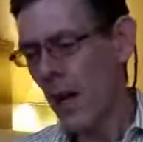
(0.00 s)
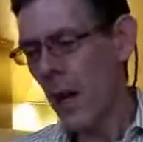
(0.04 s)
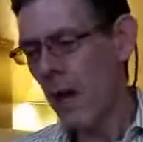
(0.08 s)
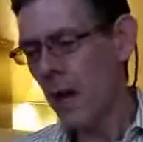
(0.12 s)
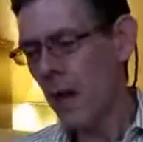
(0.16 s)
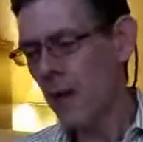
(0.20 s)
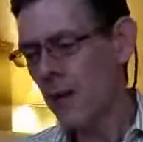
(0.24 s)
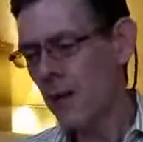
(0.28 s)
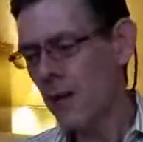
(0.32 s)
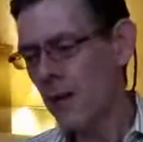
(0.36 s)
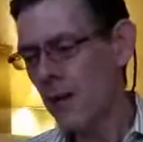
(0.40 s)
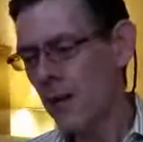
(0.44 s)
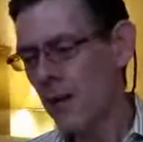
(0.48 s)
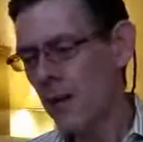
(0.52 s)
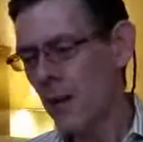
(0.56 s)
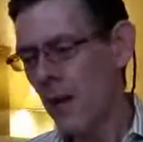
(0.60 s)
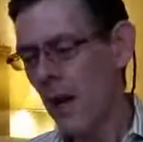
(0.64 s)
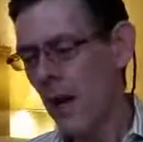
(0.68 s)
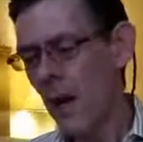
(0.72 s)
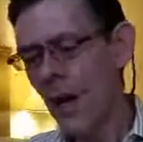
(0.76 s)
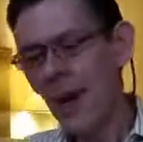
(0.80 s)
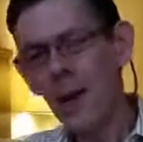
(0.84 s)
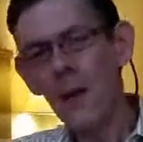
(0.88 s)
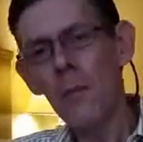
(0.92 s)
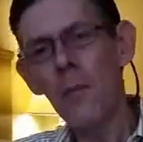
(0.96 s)
And
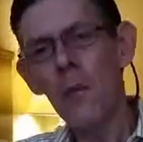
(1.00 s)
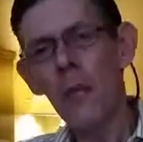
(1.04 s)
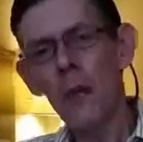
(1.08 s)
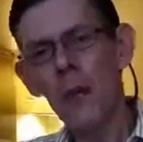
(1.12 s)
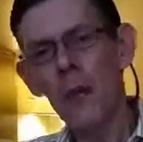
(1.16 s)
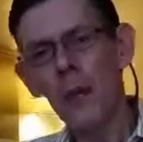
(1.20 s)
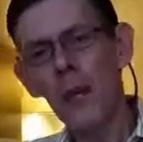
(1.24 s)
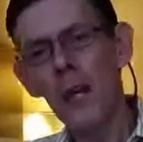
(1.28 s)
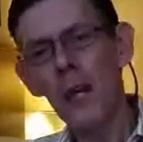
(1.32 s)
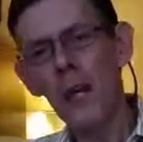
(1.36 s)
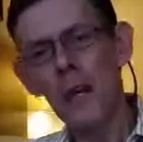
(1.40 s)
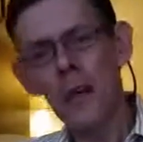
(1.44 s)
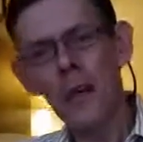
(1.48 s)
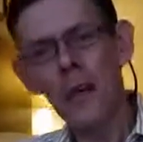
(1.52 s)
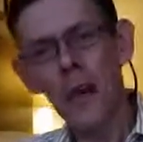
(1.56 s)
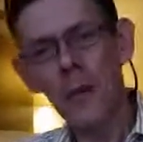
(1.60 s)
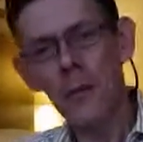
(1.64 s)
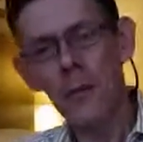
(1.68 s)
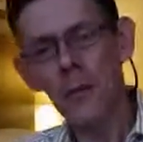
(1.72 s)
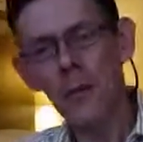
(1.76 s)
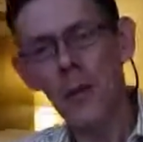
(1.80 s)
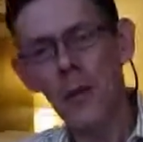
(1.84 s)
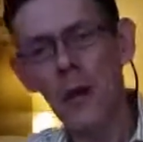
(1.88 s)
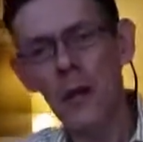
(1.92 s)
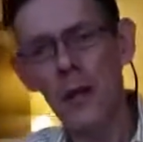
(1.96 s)
Adam got
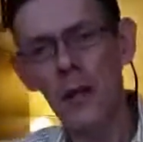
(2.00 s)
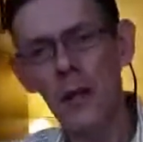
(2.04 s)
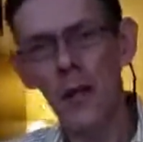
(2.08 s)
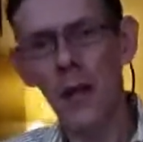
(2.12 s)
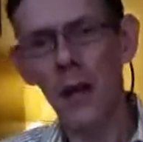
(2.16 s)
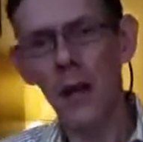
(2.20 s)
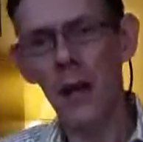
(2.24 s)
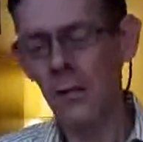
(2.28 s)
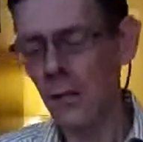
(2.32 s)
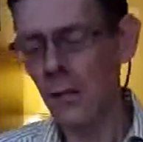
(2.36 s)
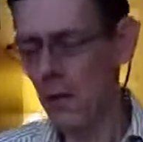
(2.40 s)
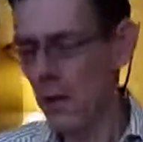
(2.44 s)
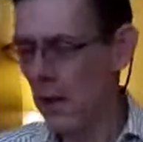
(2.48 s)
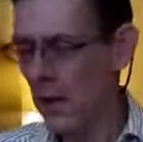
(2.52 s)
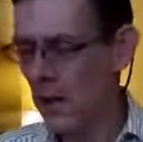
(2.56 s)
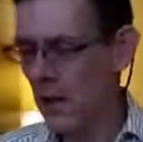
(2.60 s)
kidnapped by the devil,